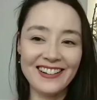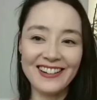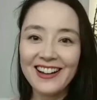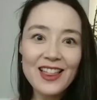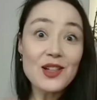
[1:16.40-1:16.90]

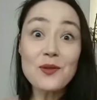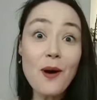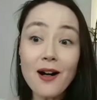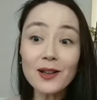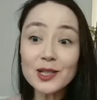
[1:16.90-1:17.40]
the
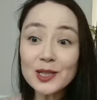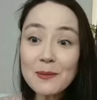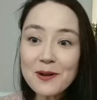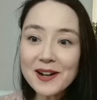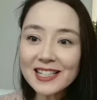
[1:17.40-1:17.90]
wall.
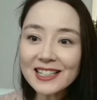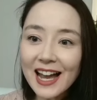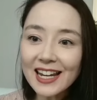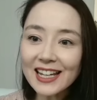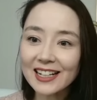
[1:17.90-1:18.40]
Super
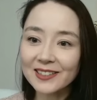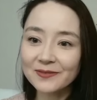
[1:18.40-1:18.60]
excited.